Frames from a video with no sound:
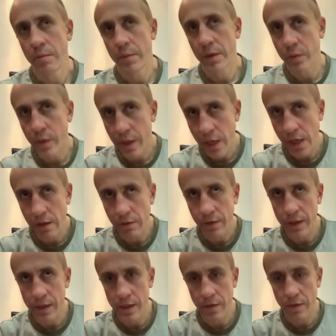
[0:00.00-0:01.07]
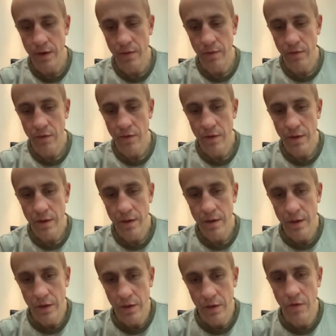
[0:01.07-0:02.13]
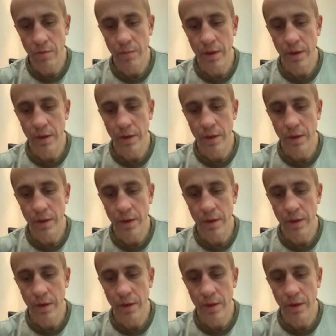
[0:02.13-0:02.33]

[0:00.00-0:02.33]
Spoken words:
but we can't phase it out, you know,